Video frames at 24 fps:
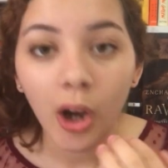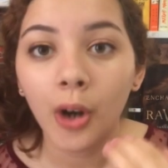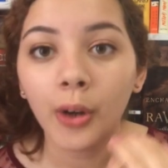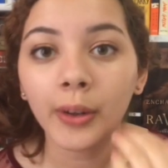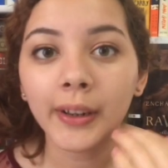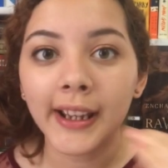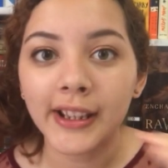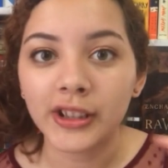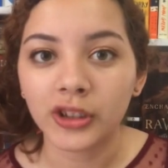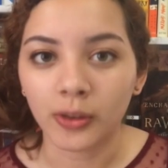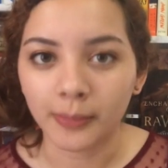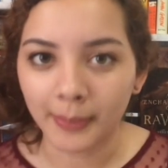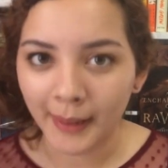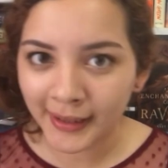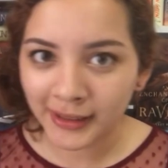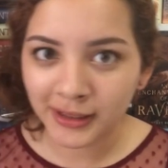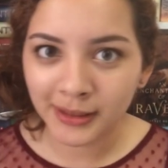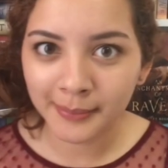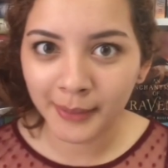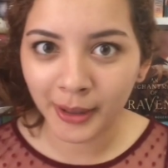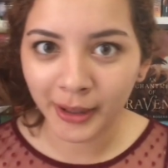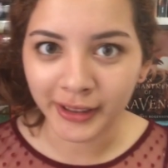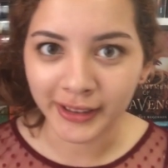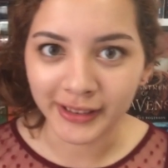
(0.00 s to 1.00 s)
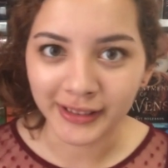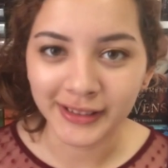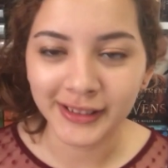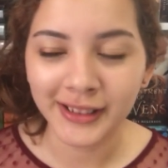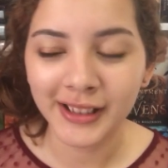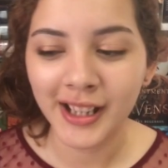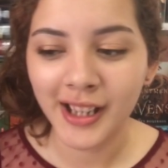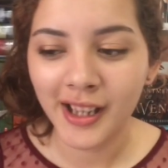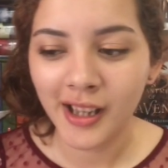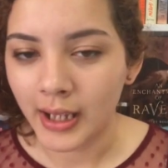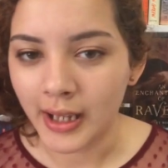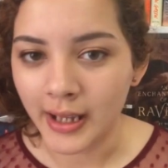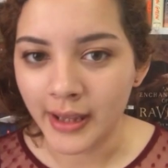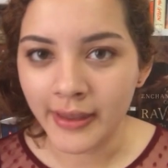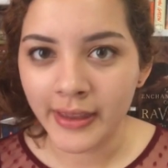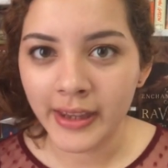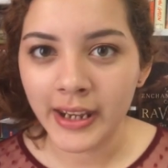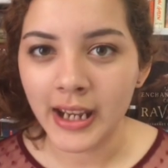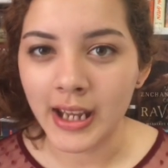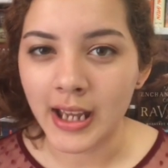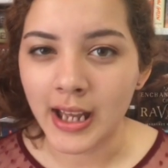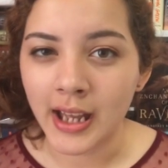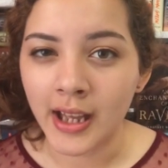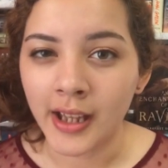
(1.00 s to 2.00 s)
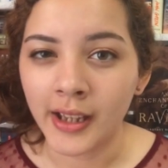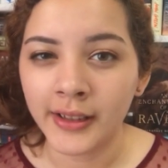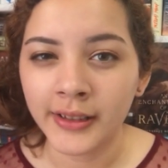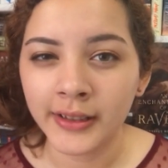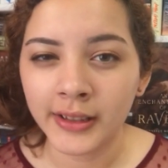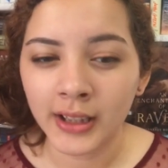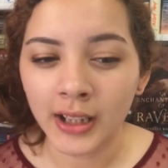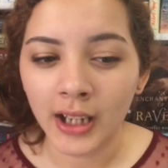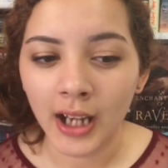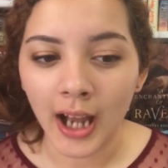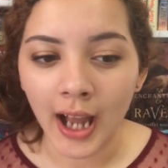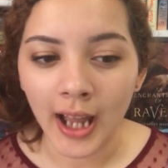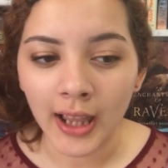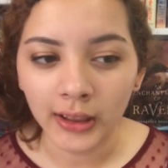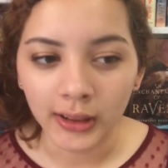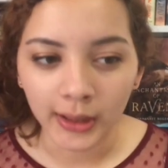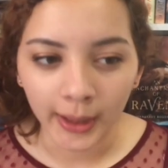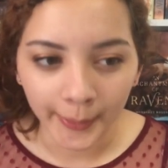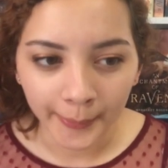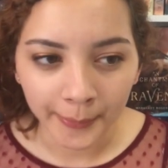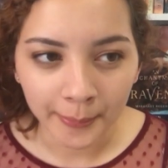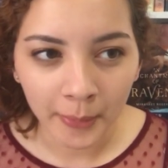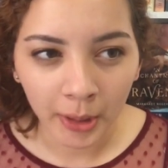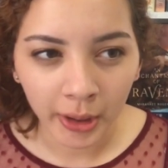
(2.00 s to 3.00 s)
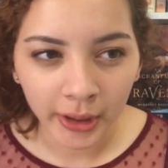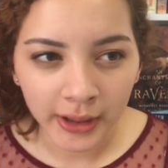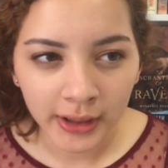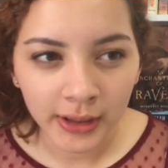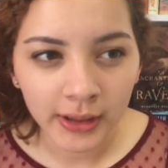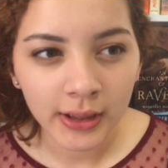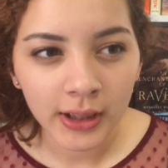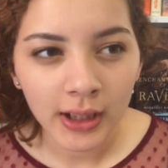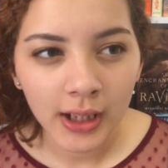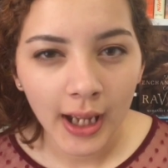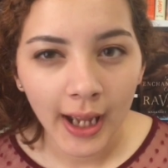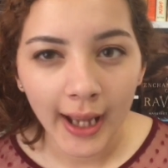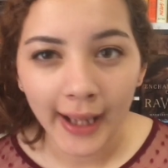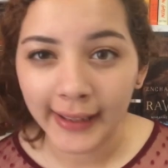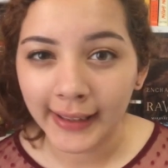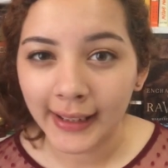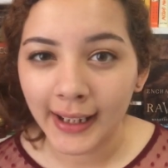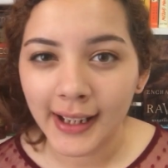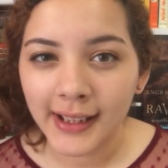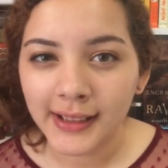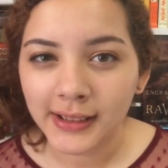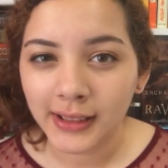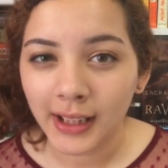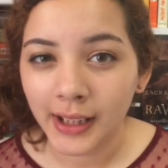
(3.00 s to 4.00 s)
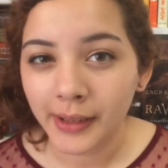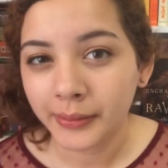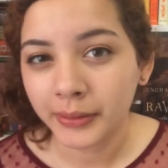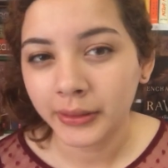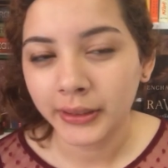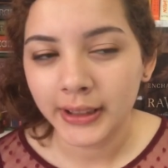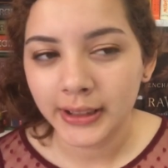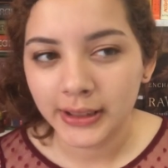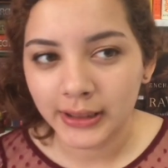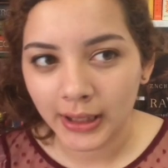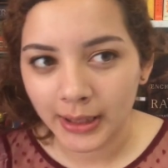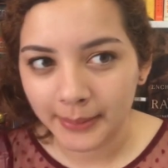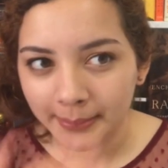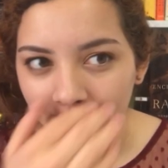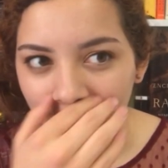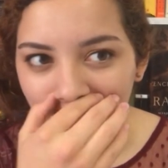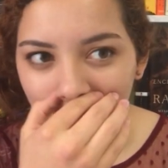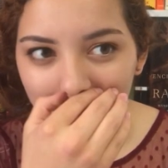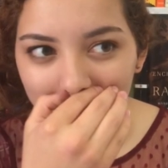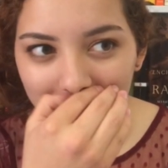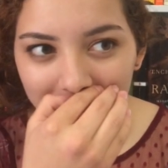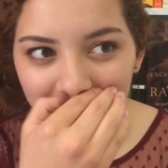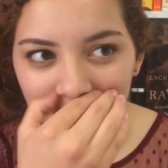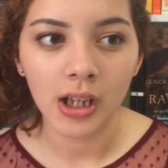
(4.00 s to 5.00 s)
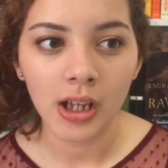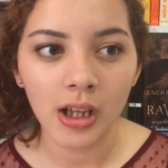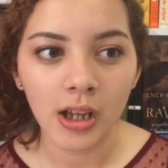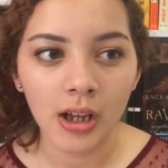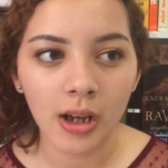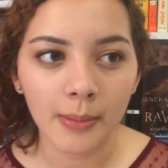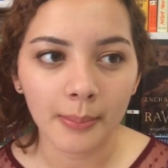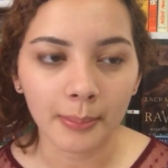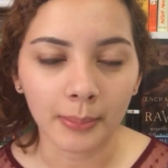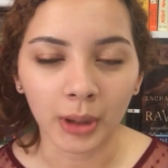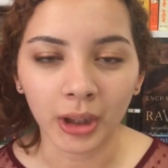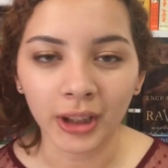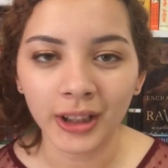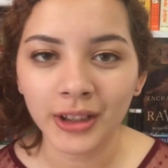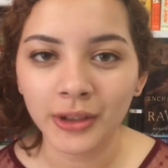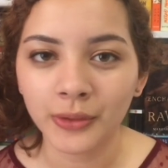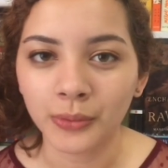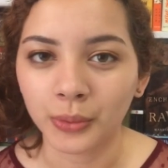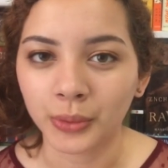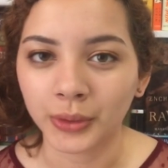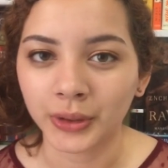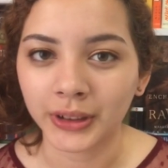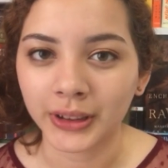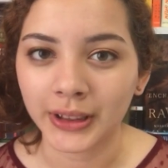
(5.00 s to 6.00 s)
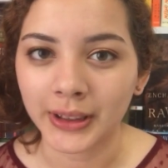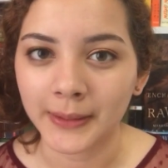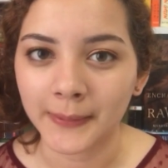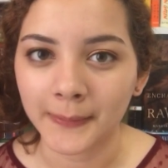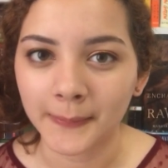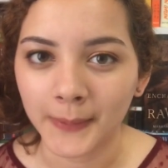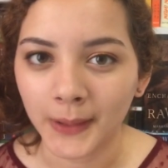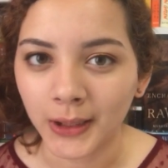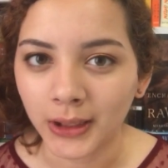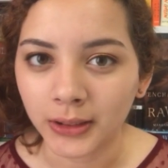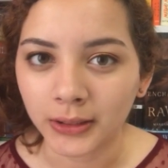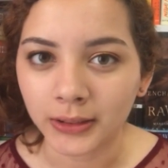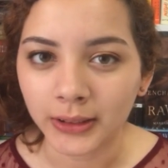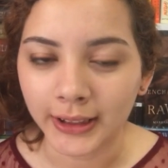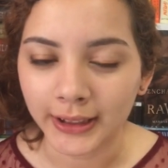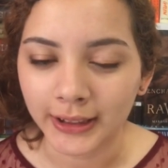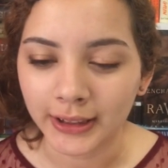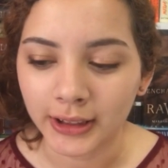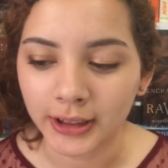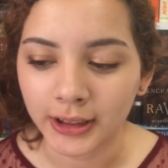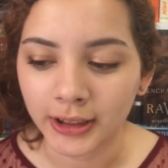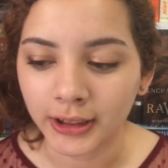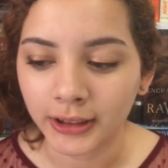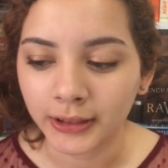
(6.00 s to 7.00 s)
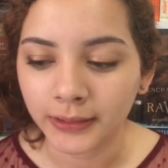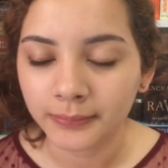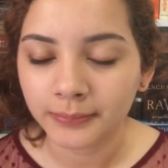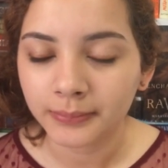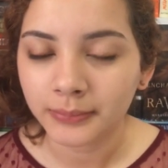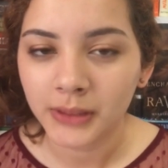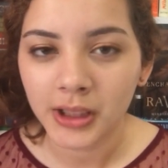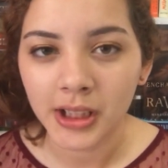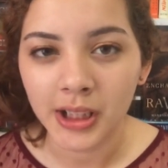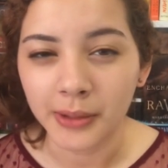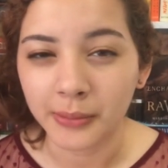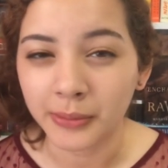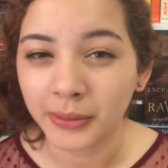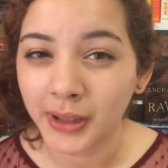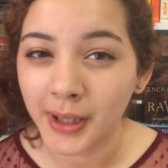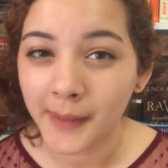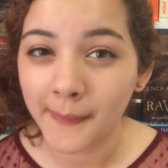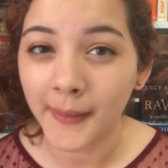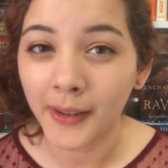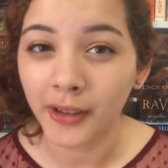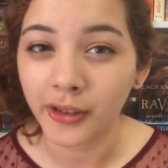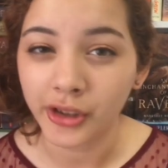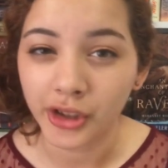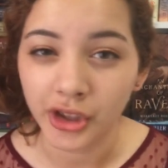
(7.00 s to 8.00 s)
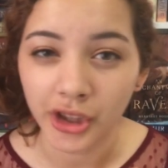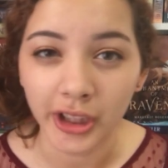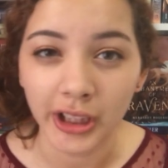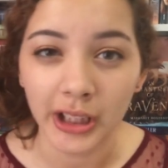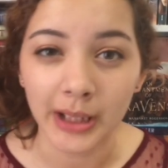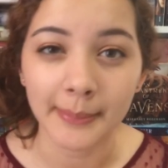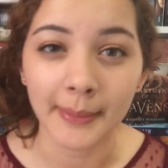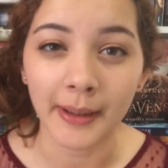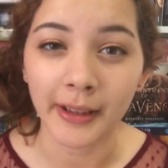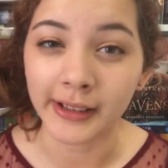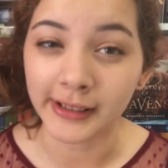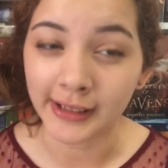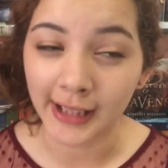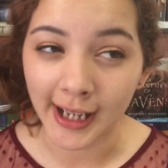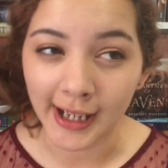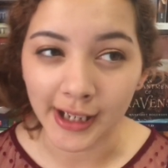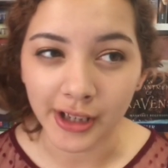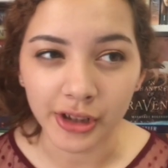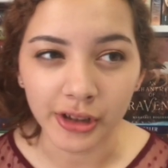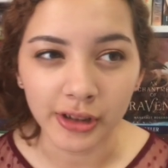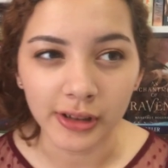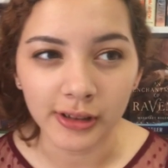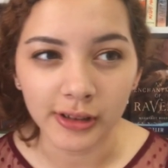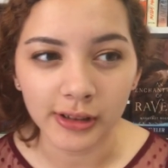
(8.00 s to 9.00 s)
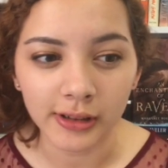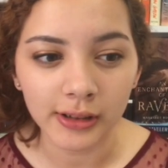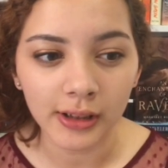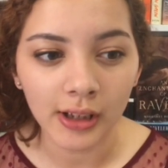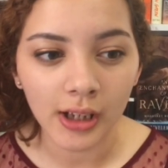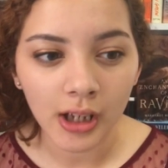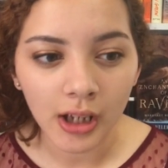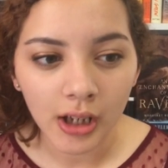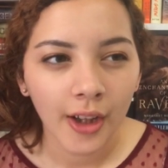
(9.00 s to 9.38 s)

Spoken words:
Okay, so back to Martin. In the end, I loved Martin, I guess. I really did, because Martin really felt like, he really felt shitty about his actions.